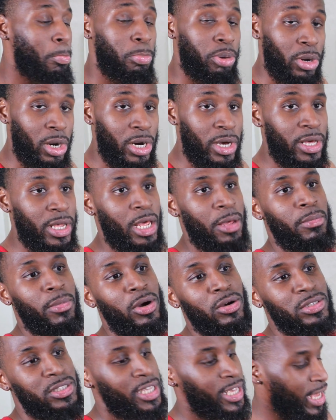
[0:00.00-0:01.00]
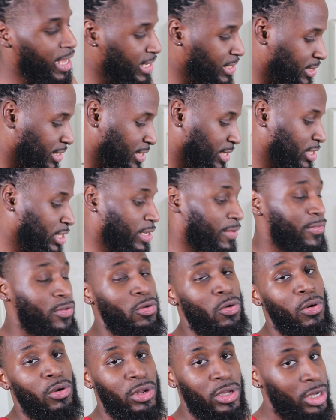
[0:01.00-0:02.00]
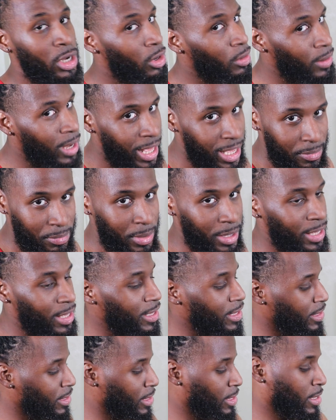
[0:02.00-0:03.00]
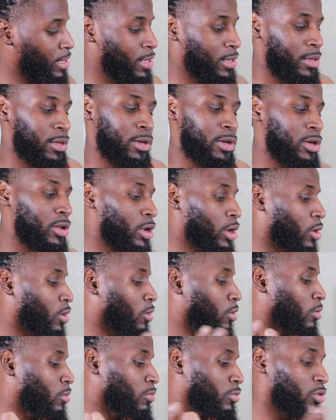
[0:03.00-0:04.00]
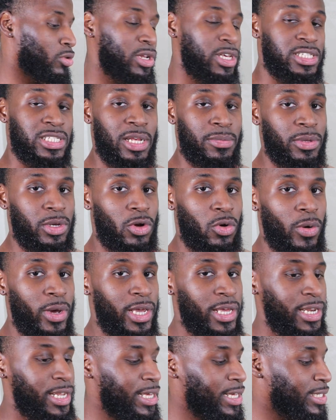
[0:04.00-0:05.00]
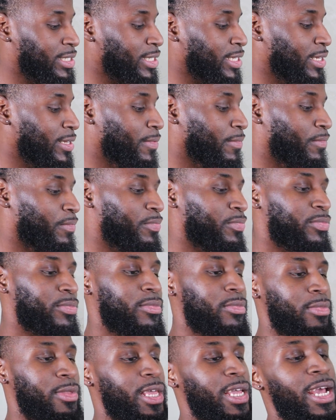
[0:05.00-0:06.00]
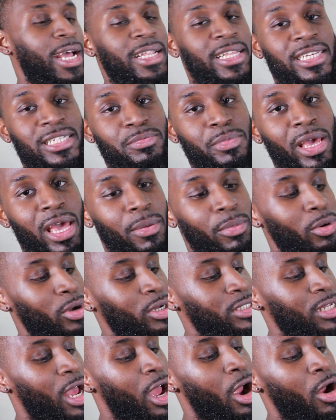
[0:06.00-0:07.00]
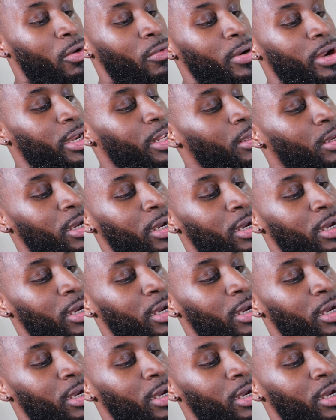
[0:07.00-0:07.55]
But in most cases, if you want to go like me, you need something quick and easy, they got these bad boys already